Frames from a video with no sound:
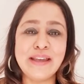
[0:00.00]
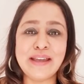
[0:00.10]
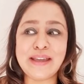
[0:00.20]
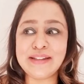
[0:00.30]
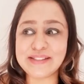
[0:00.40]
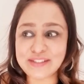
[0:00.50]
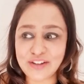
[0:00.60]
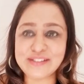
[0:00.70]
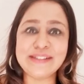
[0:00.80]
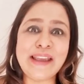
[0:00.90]
and it
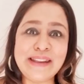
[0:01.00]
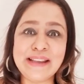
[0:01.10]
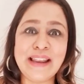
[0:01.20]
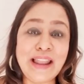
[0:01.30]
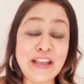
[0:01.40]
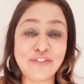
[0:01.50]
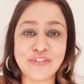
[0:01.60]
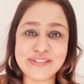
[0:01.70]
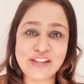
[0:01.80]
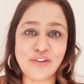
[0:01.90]
starts gaining a life of
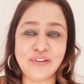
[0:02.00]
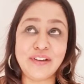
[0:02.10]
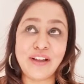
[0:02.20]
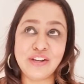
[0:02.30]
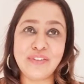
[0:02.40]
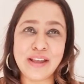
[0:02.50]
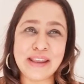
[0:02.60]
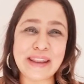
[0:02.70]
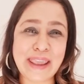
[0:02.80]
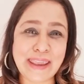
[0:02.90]
its own, kind of like
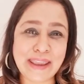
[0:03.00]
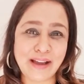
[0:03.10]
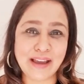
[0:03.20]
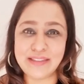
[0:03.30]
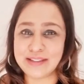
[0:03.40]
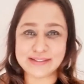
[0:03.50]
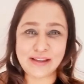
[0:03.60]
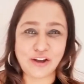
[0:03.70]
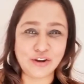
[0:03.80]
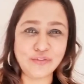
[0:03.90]
an AI that's
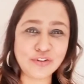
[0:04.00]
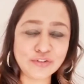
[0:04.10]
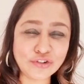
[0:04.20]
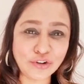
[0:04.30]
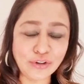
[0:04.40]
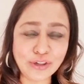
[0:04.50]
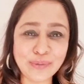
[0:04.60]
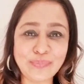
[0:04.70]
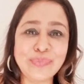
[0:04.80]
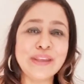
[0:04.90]
out of control.
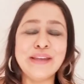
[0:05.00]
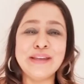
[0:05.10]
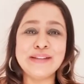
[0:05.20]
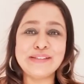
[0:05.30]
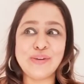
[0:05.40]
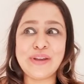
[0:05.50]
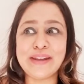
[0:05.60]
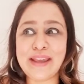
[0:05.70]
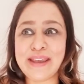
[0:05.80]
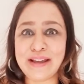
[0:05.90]
So
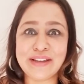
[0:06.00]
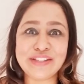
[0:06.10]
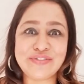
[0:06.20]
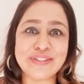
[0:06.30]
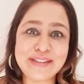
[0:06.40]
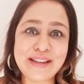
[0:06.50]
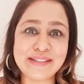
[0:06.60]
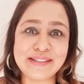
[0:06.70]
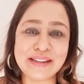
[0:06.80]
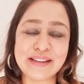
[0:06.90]
an AI is
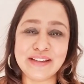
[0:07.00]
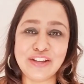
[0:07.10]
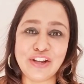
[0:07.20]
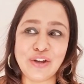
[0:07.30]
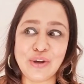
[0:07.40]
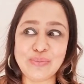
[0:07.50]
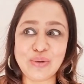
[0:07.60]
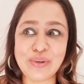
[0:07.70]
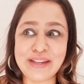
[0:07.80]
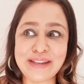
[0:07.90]
fantastic, but
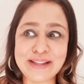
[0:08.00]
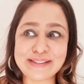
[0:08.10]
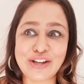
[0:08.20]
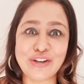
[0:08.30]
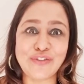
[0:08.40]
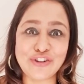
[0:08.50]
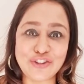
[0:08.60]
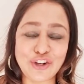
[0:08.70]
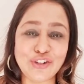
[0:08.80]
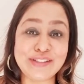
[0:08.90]
when it gets out of
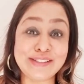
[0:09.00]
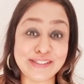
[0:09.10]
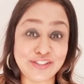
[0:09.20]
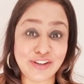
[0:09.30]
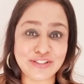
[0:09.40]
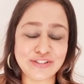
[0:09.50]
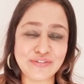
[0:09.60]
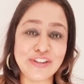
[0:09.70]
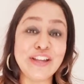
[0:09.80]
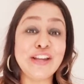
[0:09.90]
control, it's
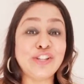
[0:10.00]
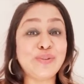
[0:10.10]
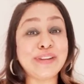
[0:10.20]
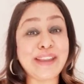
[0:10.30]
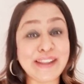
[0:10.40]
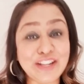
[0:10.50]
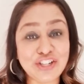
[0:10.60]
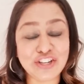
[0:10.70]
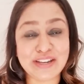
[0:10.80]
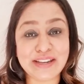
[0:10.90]
destructive. So an
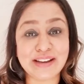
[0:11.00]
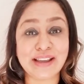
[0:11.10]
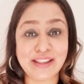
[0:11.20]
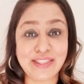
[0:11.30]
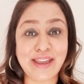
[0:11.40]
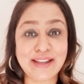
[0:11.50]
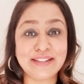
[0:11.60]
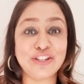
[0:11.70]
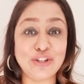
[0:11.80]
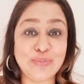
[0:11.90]
energy like
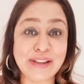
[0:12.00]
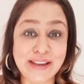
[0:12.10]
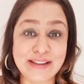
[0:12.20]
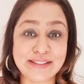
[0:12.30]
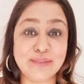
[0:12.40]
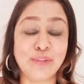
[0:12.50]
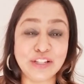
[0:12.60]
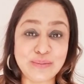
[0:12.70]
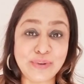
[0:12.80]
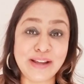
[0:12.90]
that duplicates and
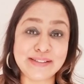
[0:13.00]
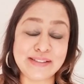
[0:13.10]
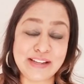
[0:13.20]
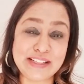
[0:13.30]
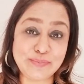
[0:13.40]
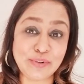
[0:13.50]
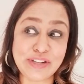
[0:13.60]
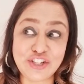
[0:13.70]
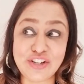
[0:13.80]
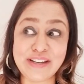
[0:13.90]
multiplies and
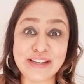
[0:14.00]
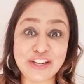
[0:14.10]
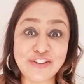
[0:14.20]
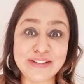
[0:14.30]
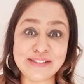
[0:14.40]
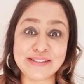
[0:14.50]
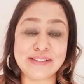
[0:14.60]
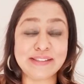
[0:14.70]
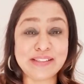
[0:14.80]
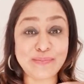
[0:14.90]
exponentially increases and
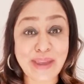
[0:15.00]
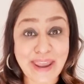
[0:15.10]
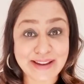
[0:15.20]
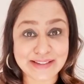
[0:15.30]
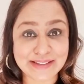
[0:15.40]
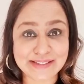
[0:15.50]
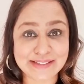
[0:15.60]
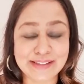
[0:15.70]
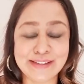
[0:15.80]
expands,